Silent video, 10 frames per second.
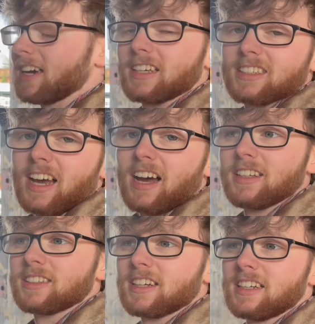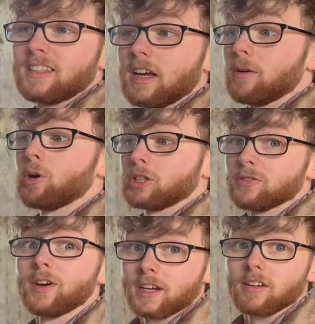can't get sat inside, which is
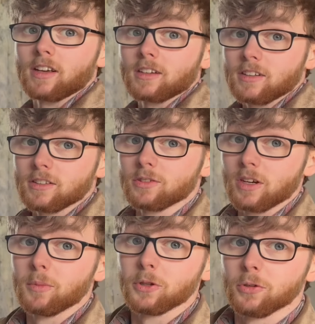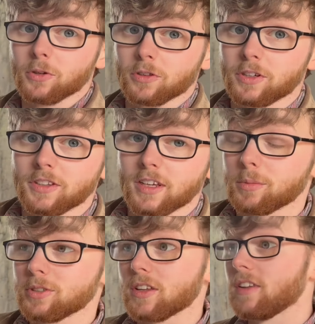very likely, there's only about two or three
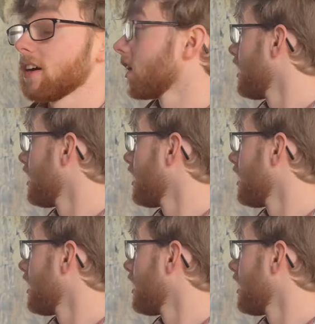tables in there.